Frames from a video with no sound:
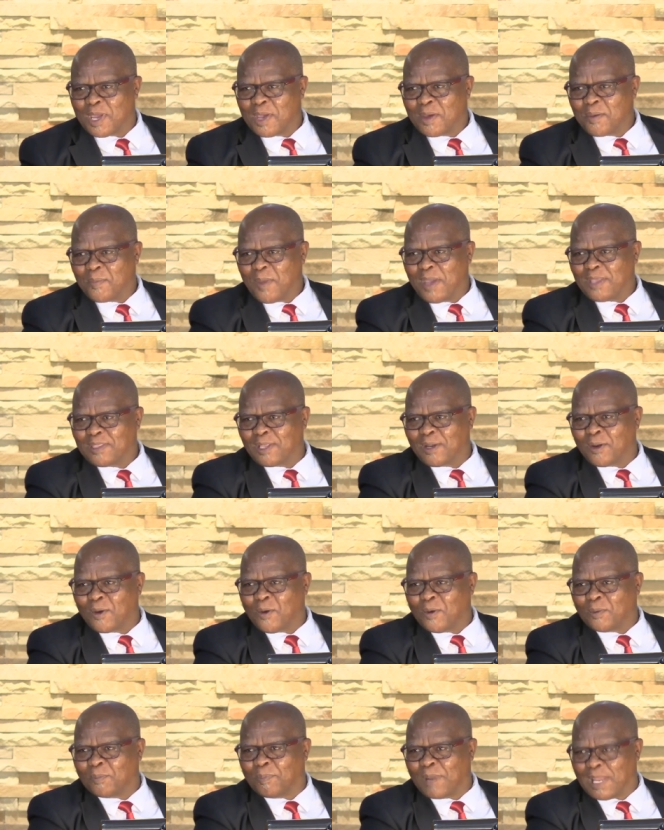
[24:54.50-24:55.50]
May the
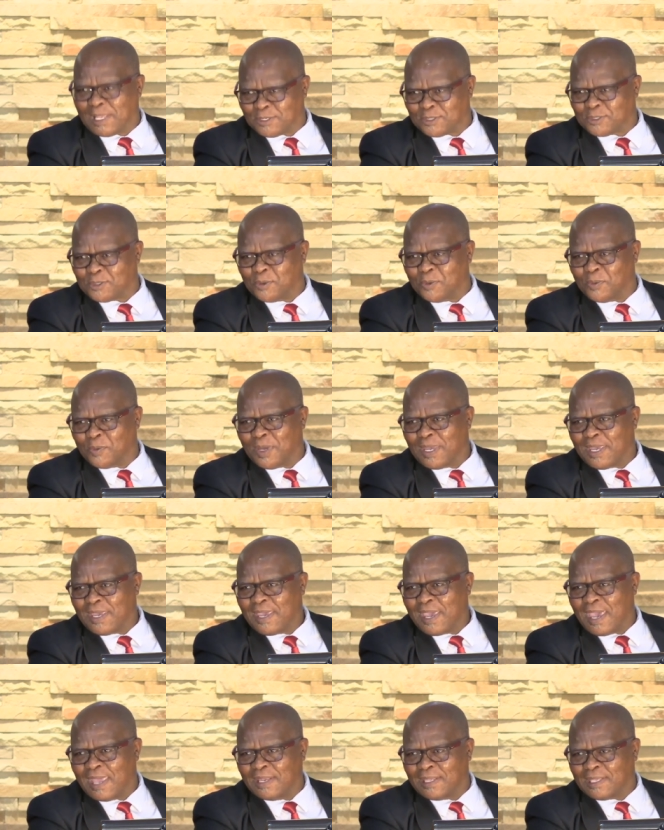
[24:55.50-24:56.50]
Lord bless you
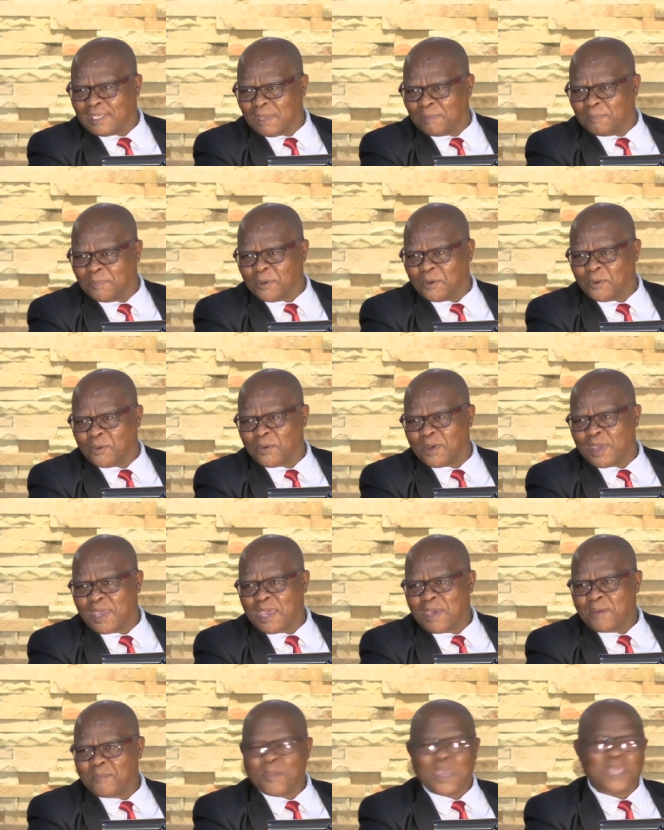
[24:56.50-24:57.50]
and keep you.
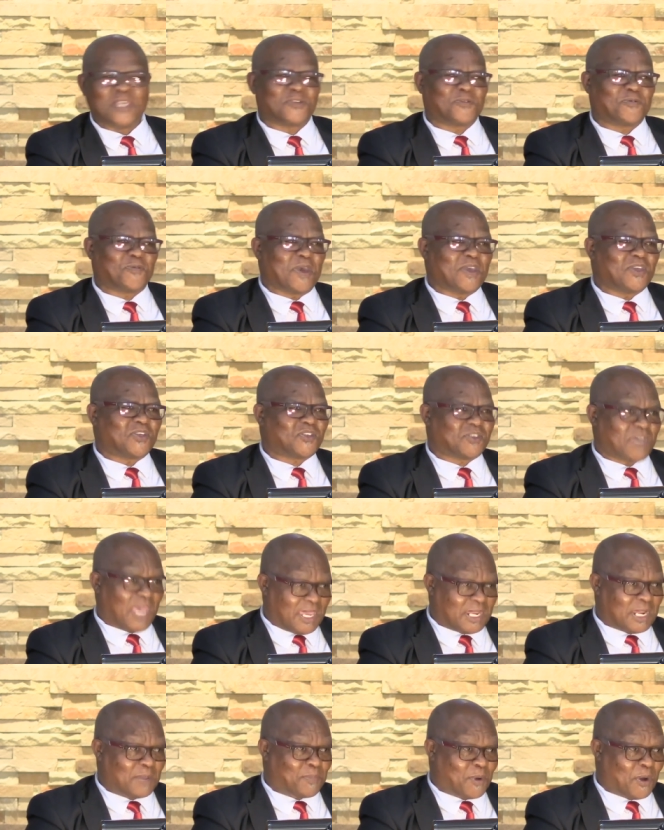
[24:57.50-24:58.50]
May his face
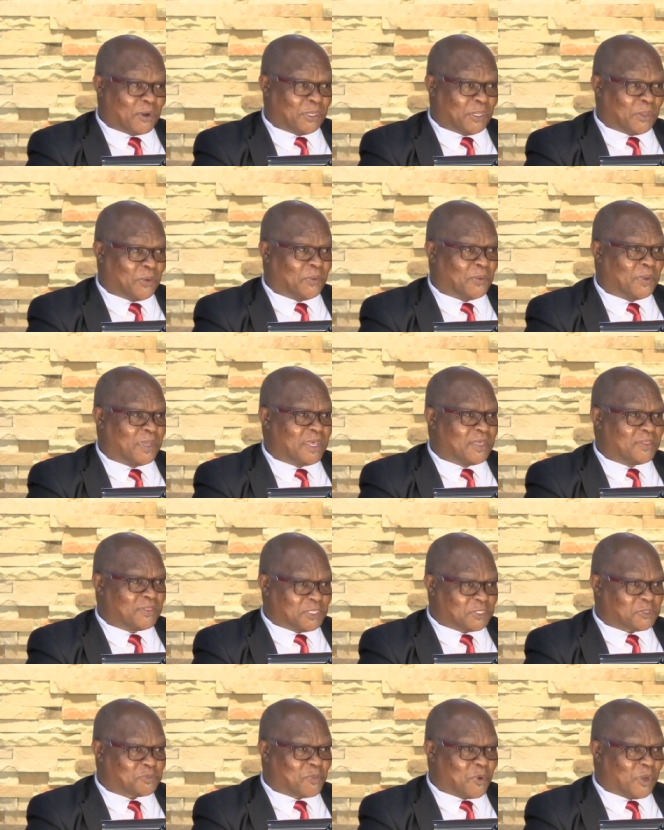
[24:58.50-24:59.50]
shine upon you
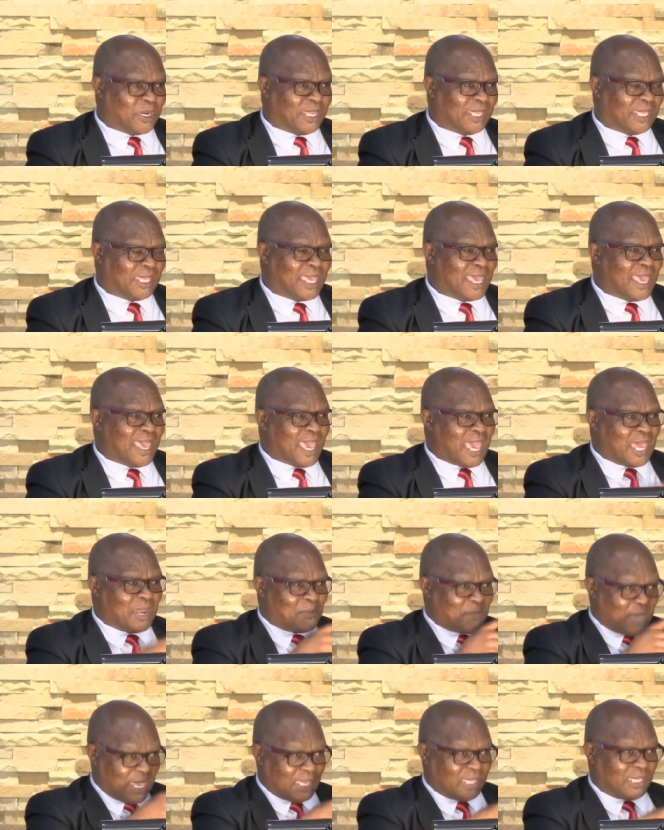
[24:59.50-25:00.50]
this morning and
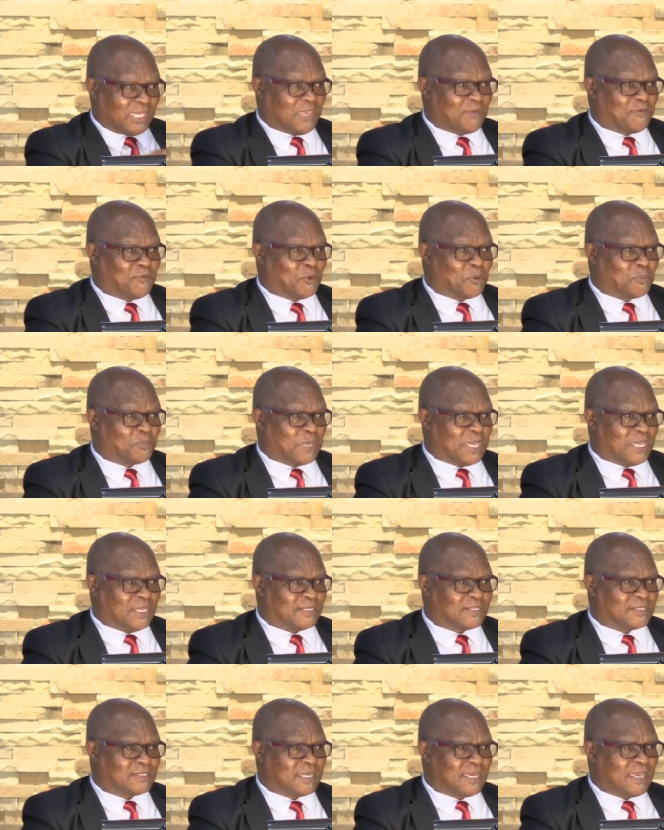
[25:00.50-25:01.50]
may he give you
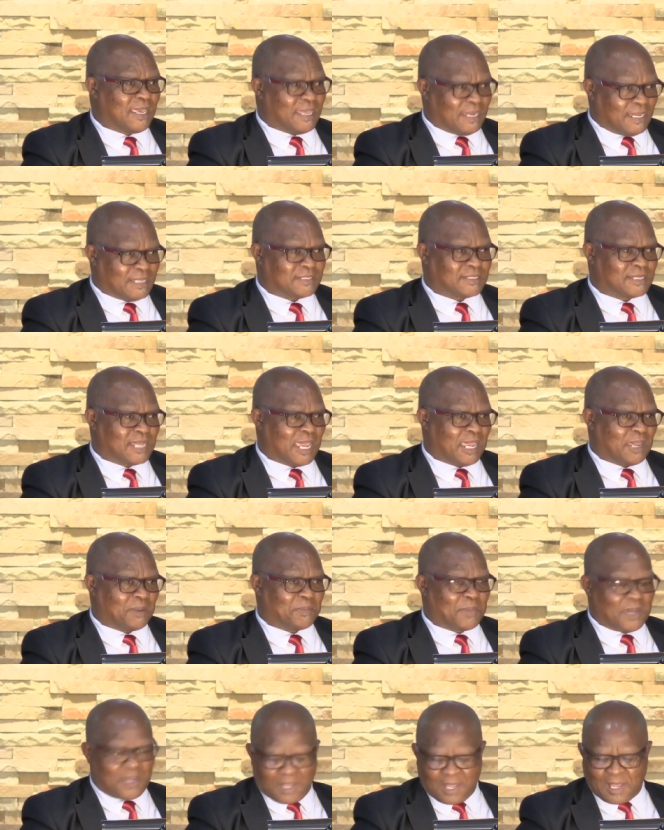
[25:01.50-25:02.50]
peace in his name.
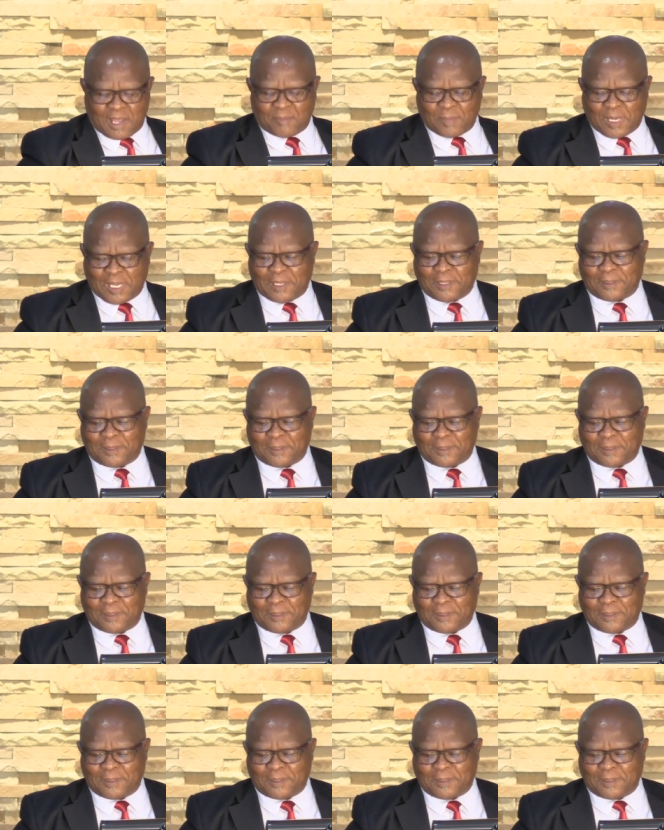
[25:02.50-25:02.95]
Amen.